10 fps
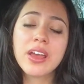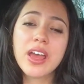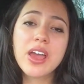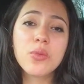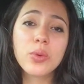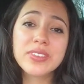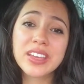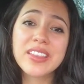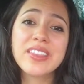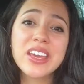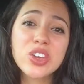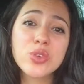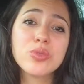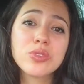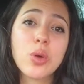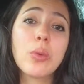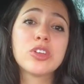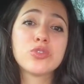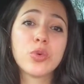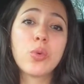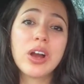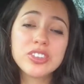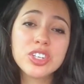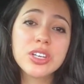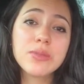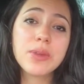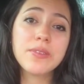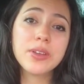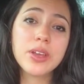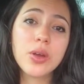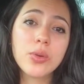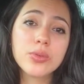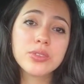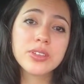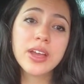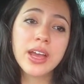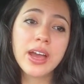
And once again, thank you so much for watching my videos.